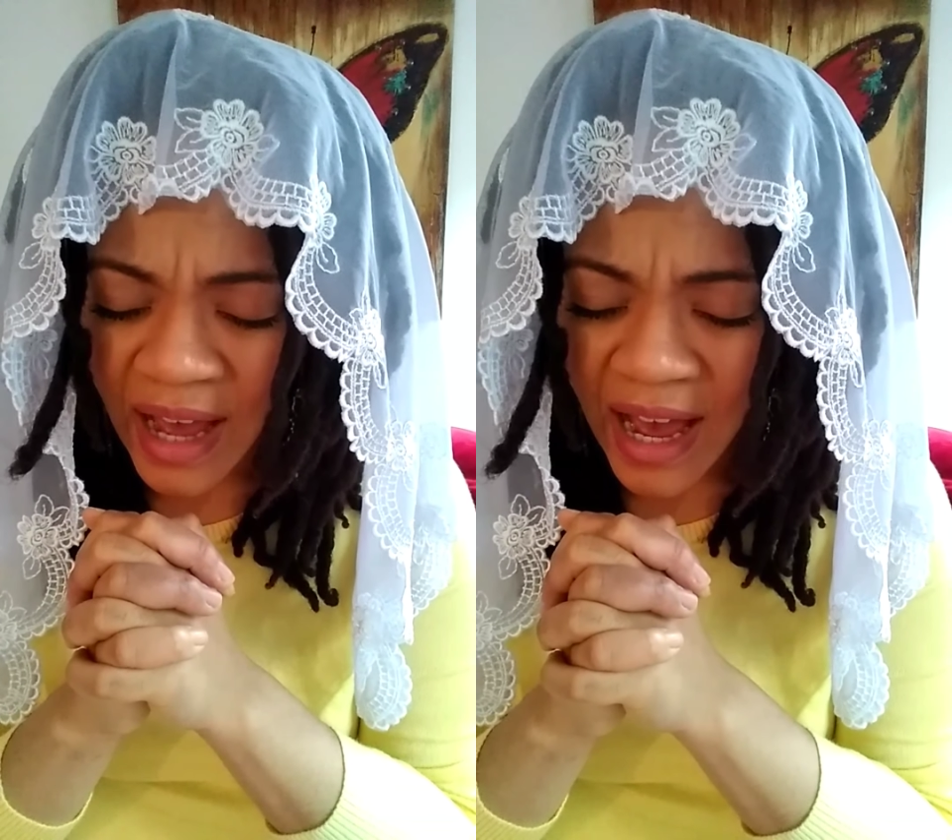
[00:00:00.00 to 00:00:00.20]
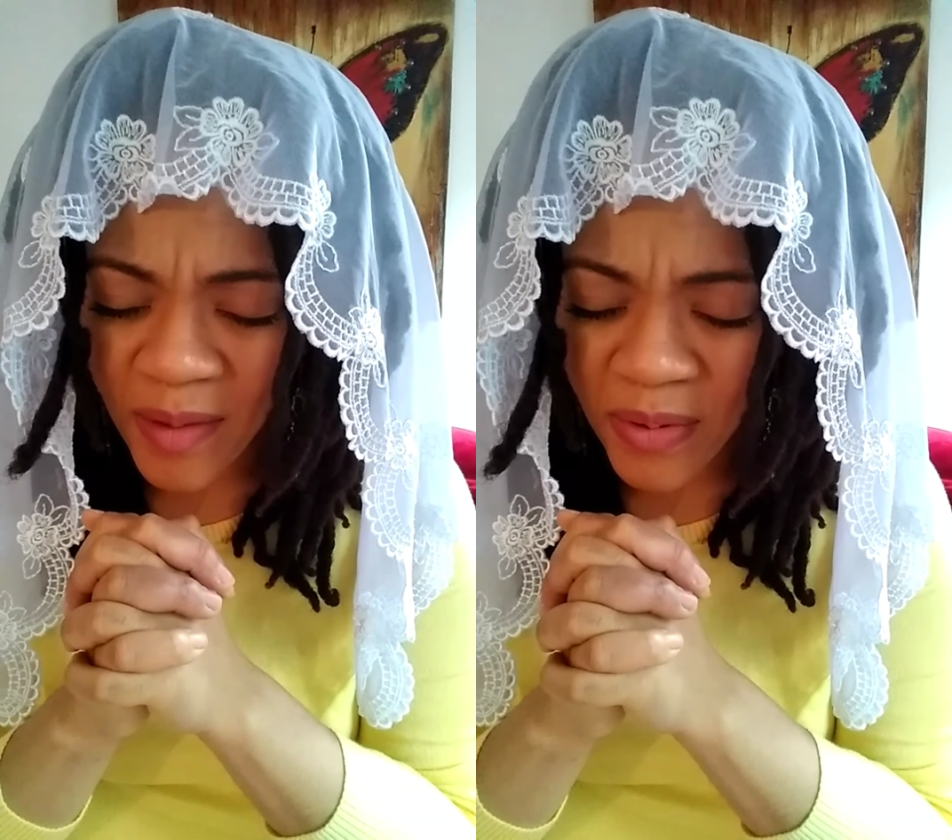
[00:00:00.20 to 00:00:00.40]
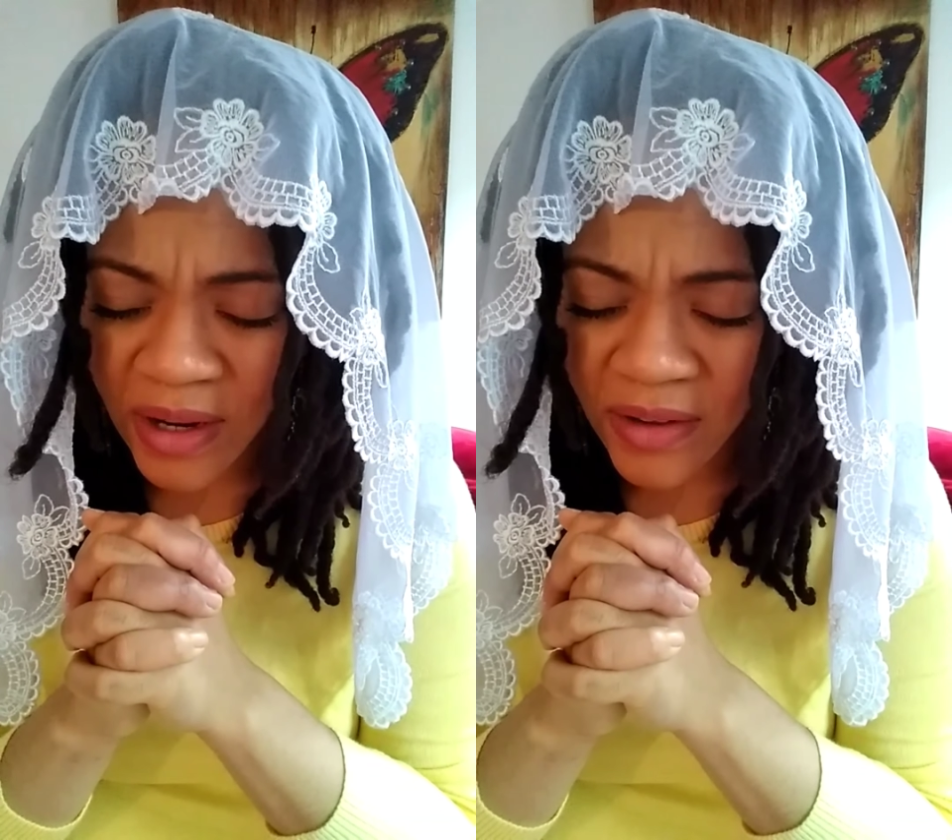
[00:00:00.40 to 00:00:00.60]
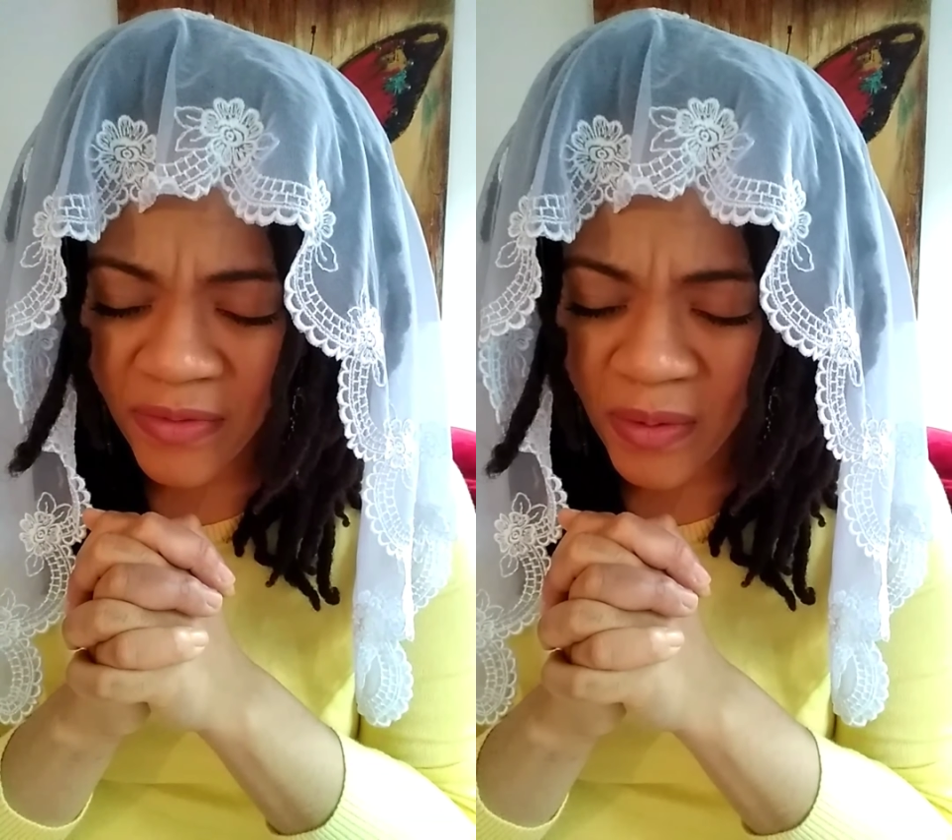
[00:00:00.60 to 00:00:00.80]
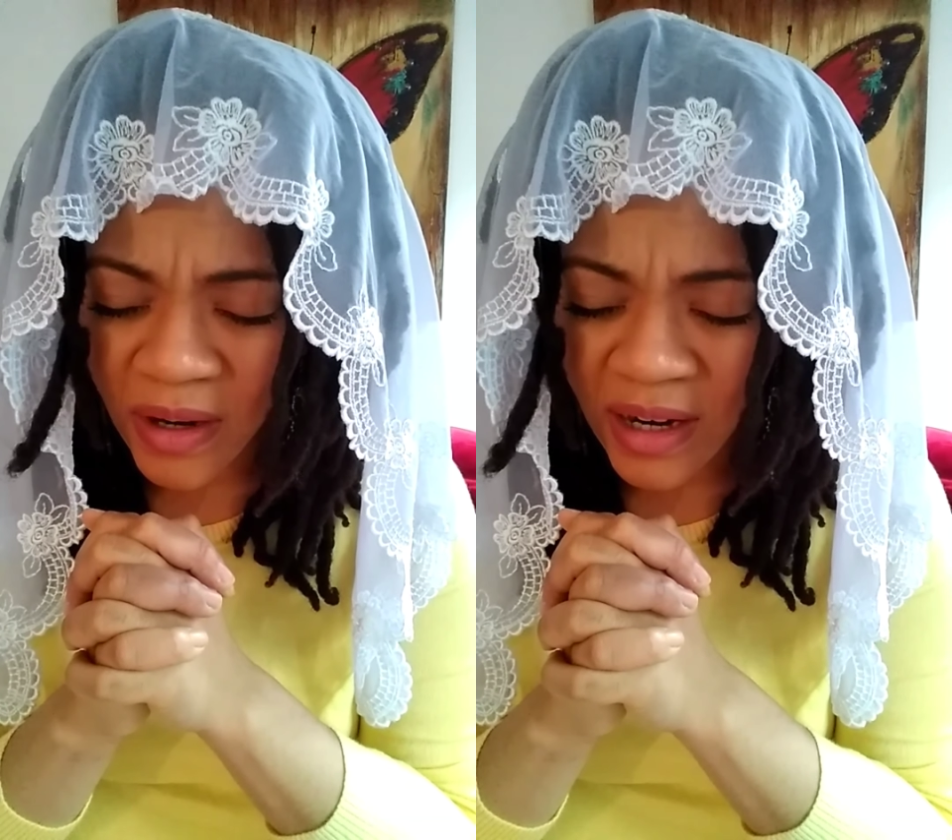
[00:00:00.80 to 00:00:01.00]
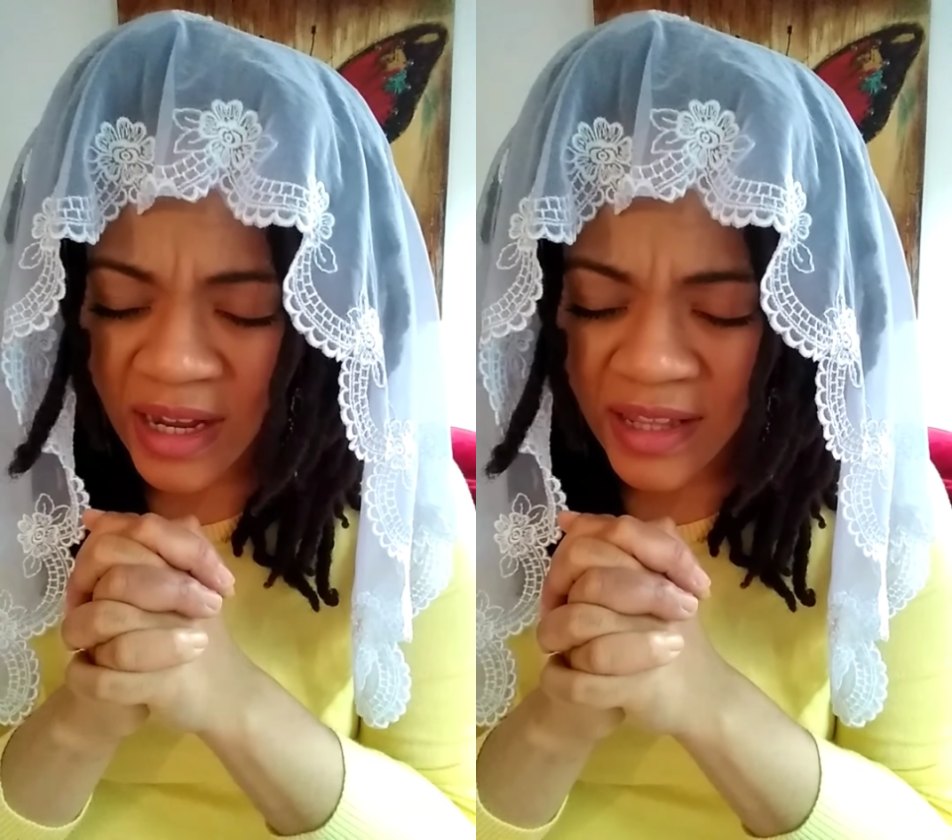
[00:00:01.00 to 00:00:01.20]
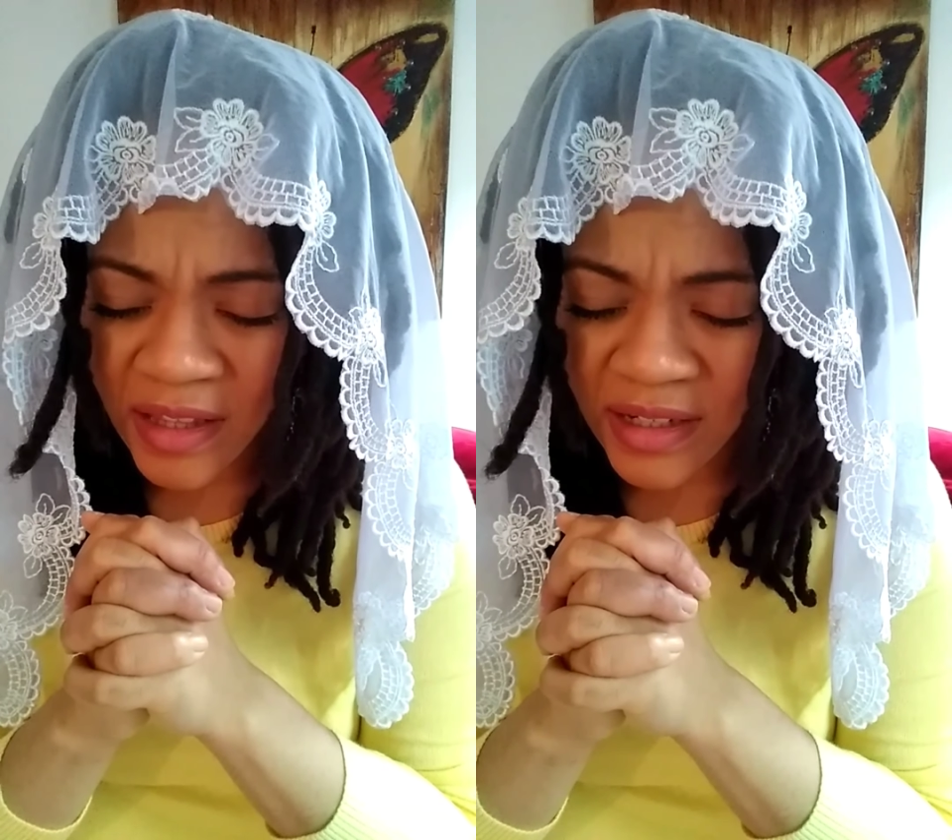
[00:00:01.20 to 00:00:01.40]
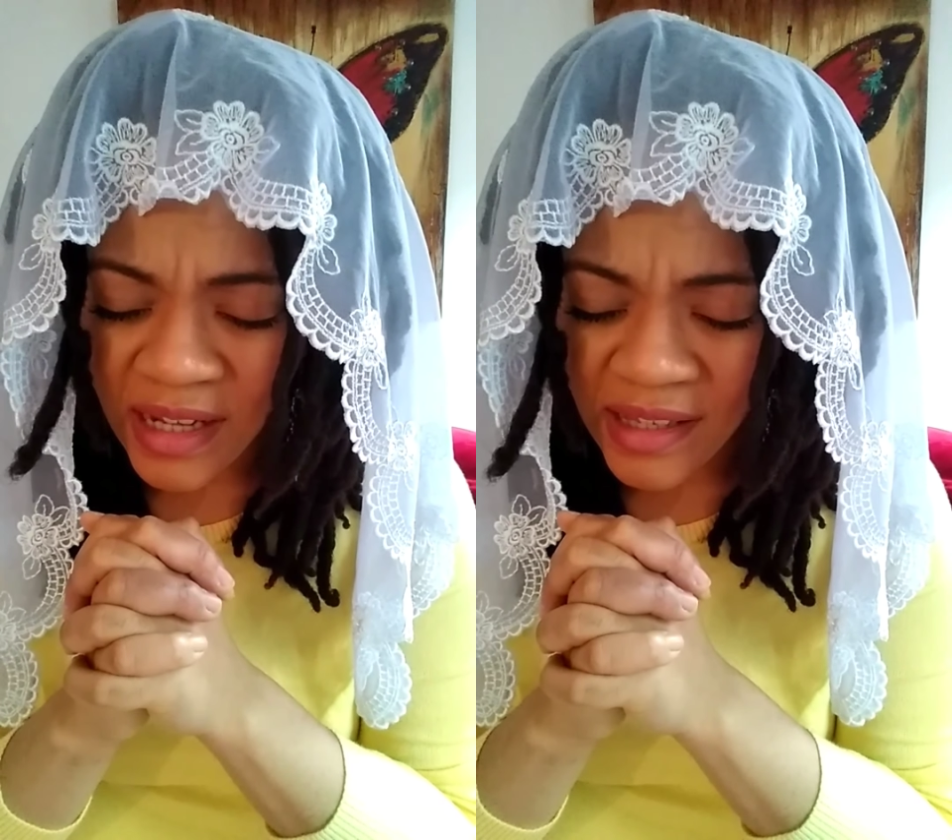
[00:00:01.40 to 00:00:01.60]
I pray for
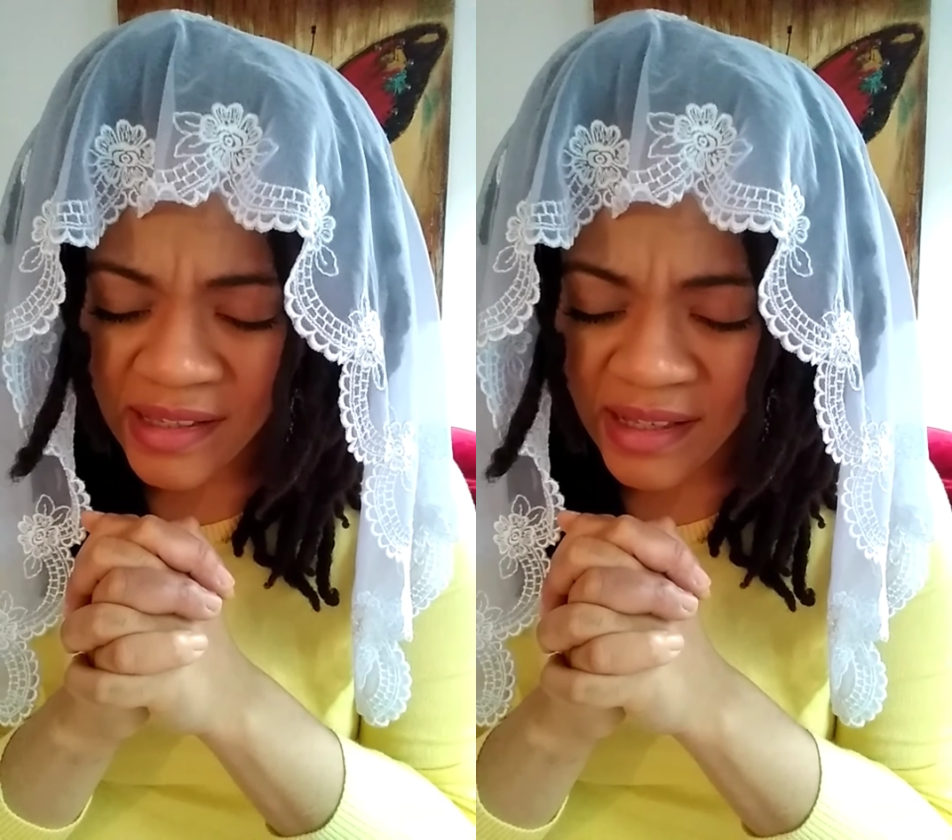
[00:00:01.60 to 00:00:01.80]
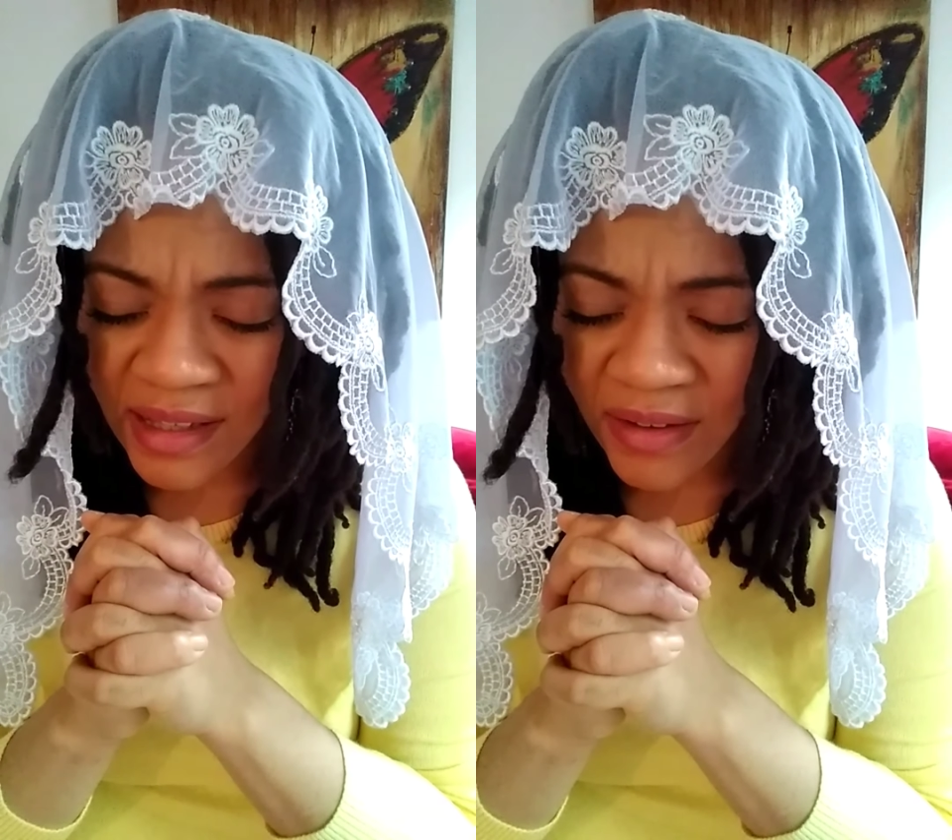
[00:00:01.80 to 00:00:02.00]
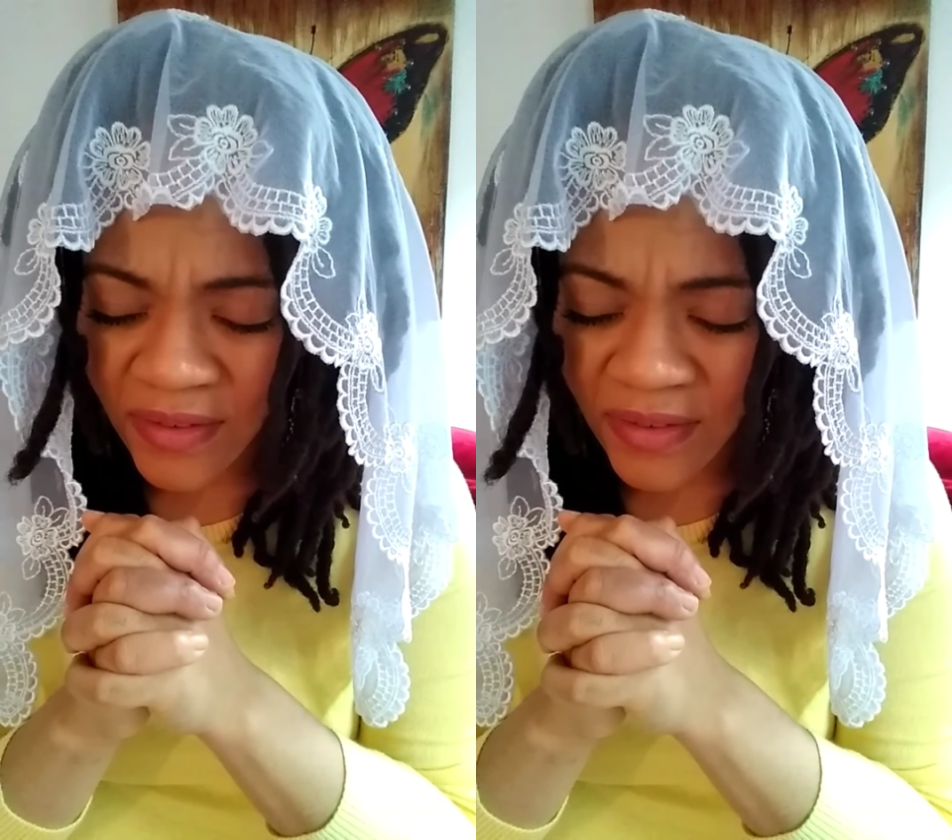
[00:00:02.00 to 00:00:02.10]
the desolate,